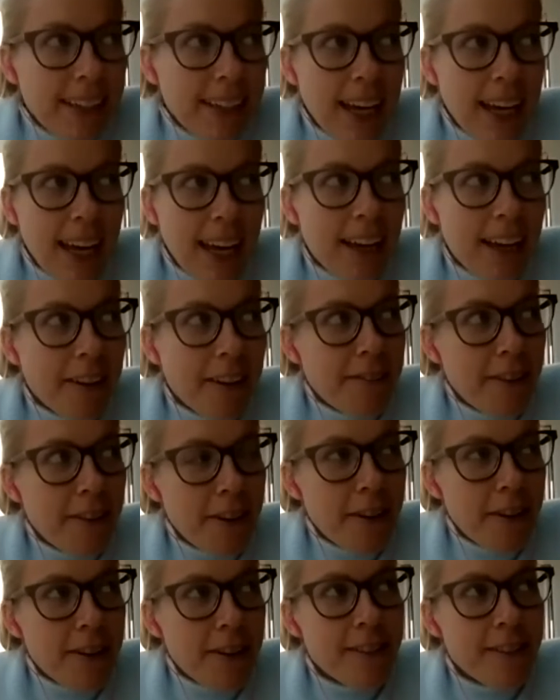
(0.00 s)
yeah,
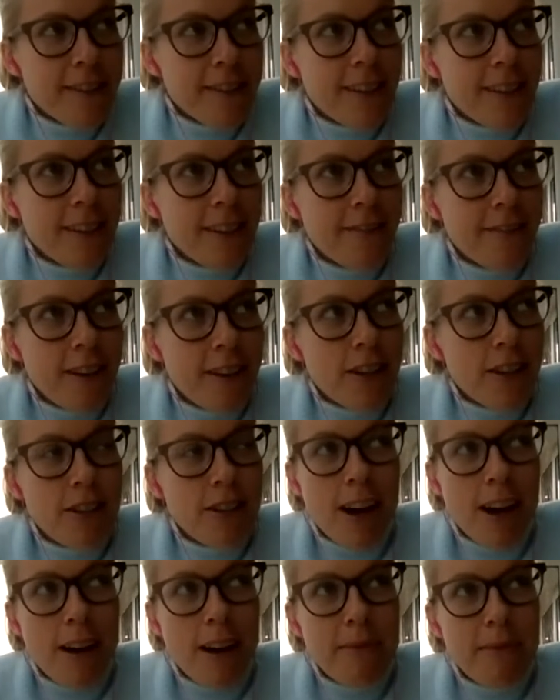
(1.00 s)
first
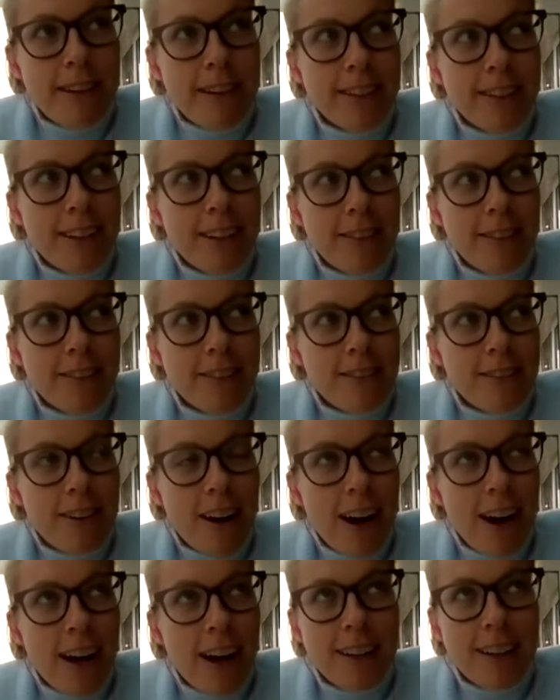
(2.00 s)
track medal on the
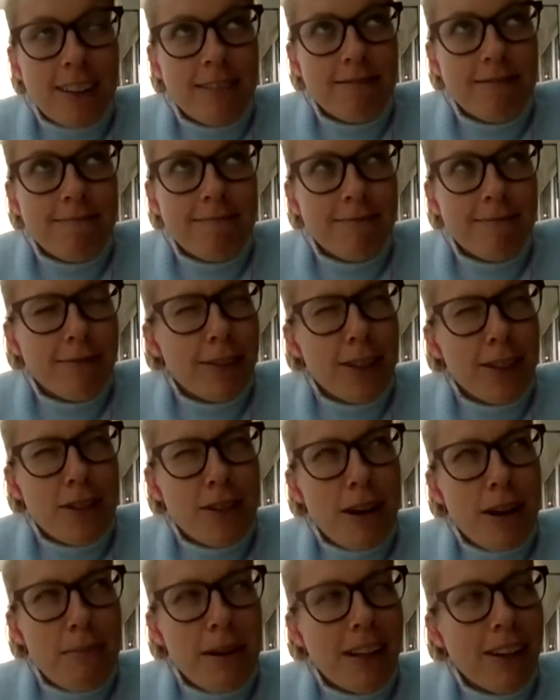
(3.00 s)
track.
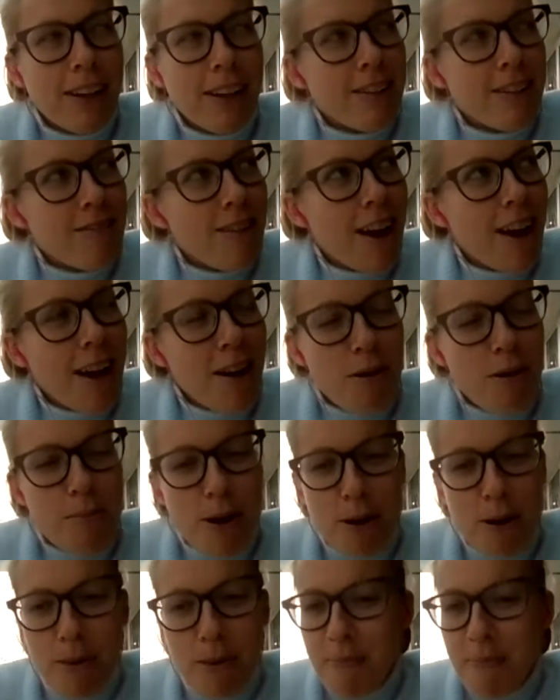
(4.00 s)
First track medal on the track? What
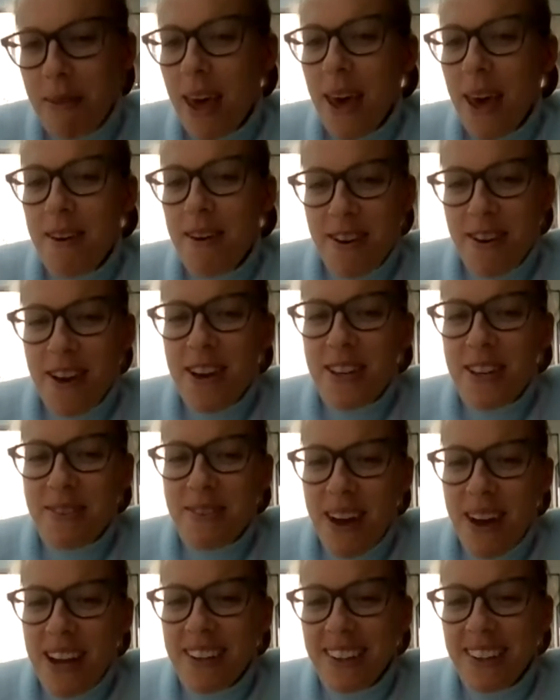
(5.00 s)
am I about? First
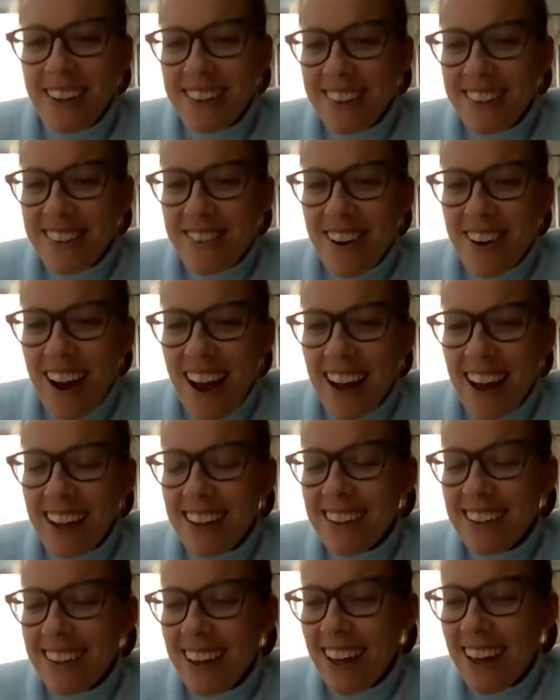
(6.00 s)
medal on the track
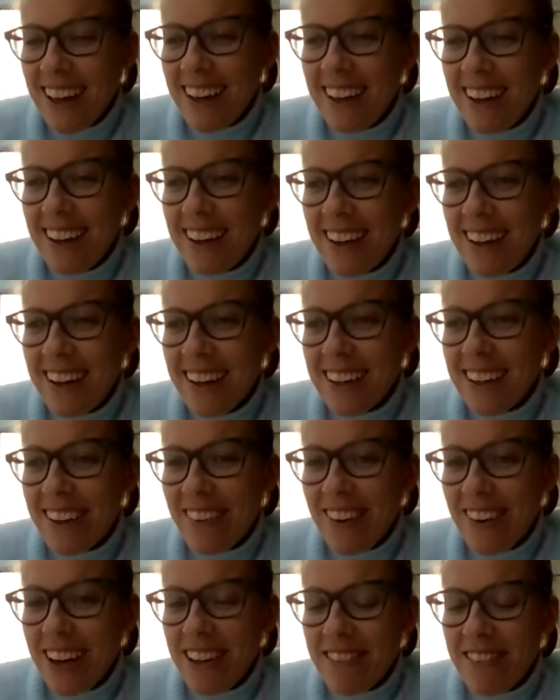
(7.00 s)
in
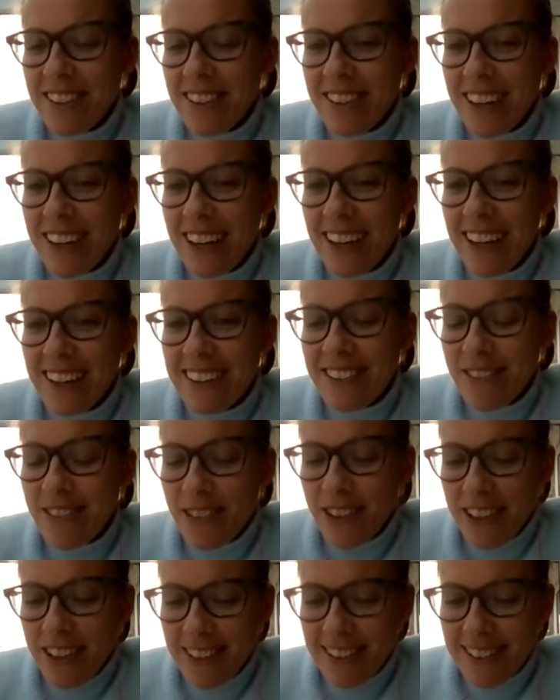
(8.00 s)
quite a few years
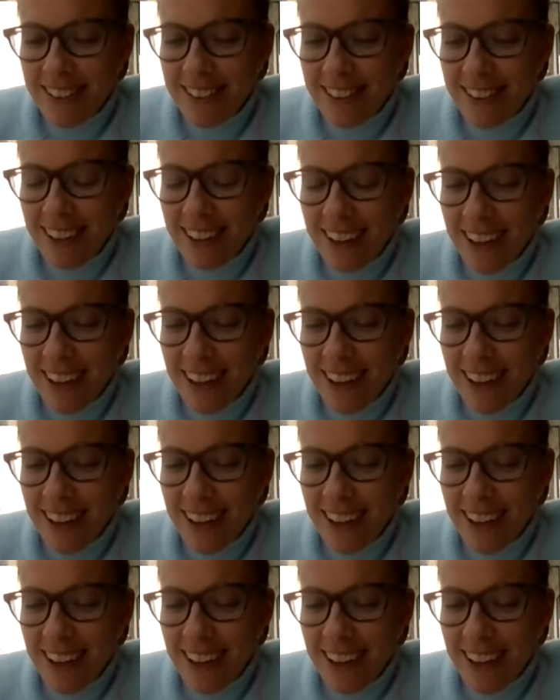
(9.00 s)
was.